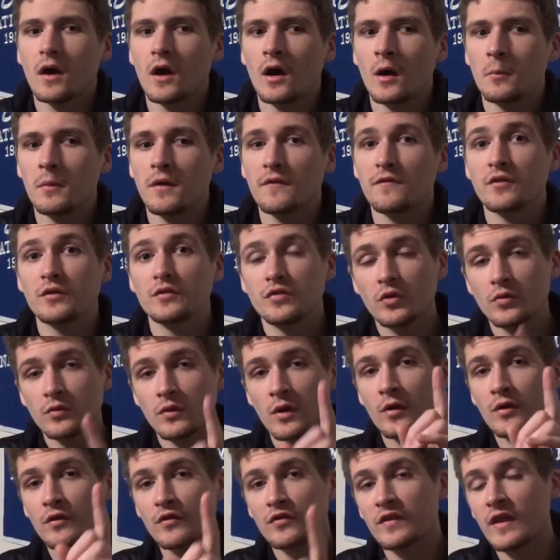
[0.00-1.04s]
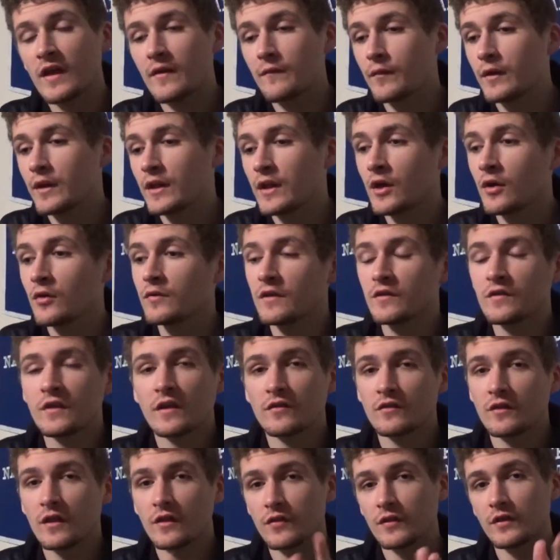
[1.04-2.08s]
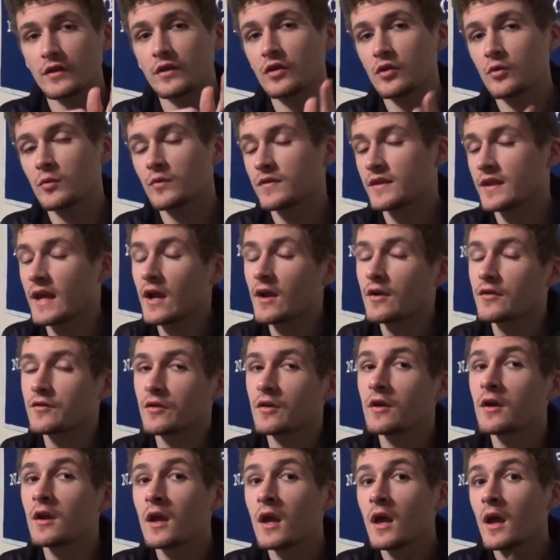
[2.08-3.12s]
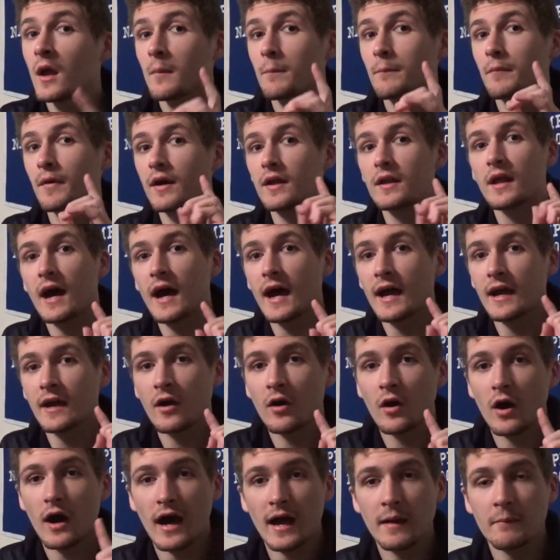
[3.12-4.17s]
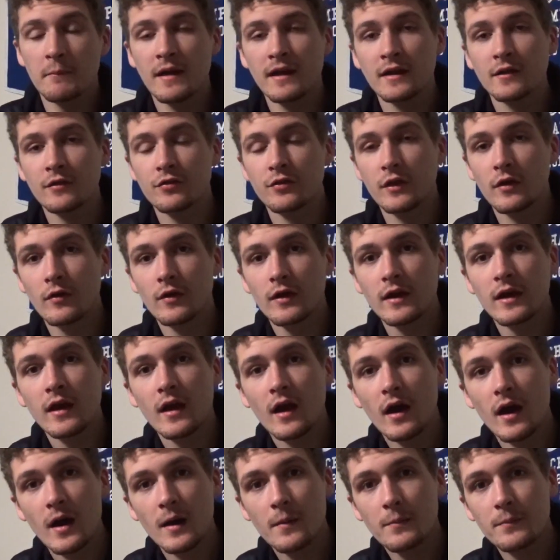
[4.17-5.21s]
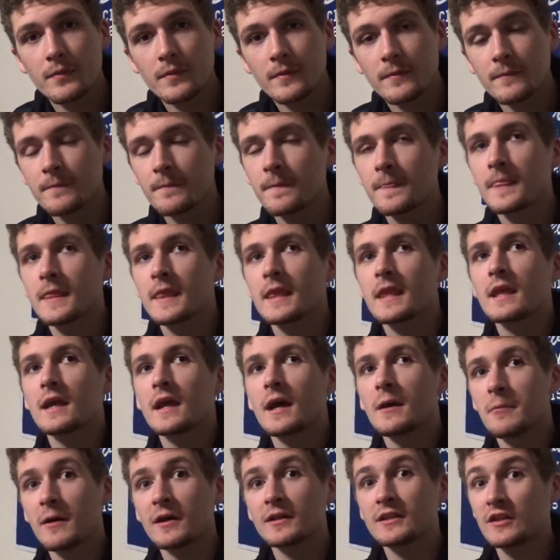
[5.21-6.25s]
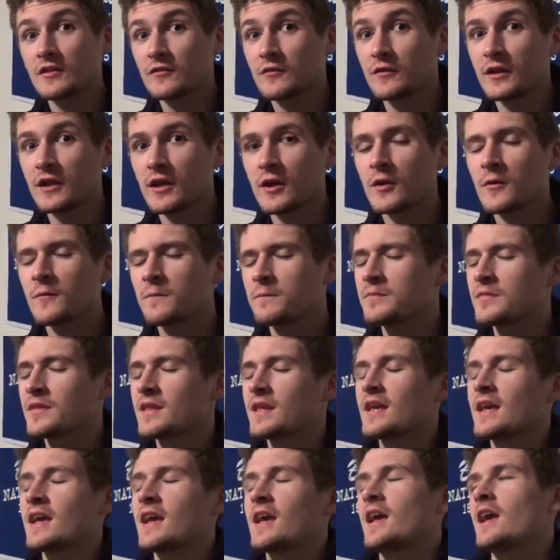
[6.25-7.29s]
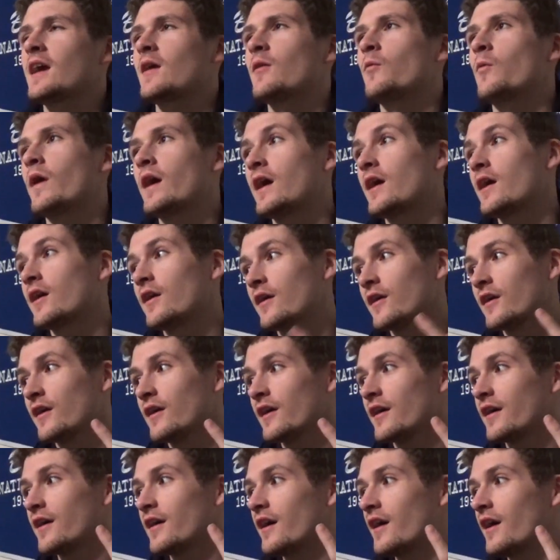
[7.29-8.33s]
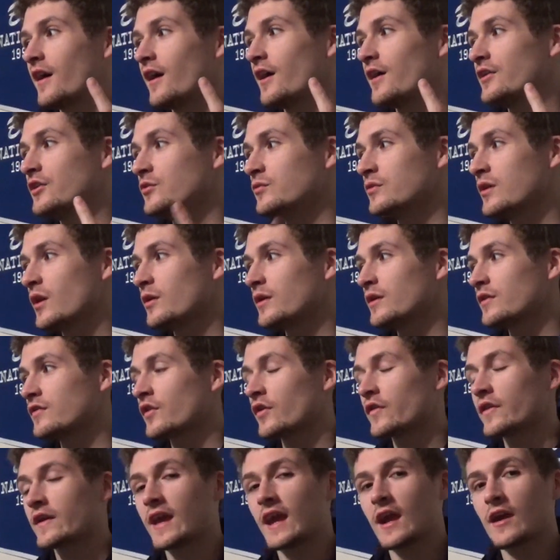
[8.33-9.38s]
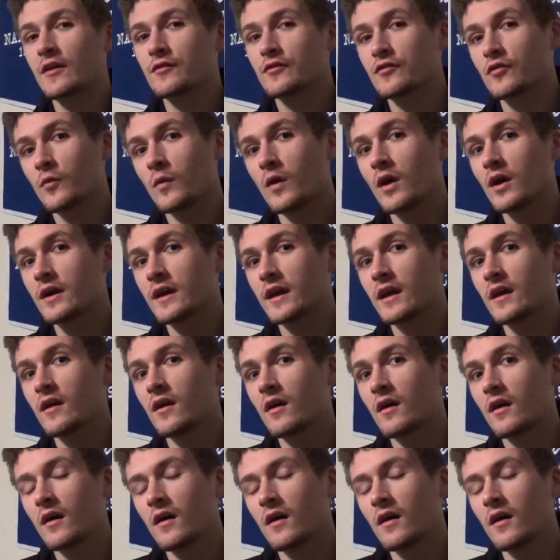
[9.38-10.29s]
If you do notice in that video, this has nothing to do with the character, but I made a theory up about this video where you notice all the characters are walking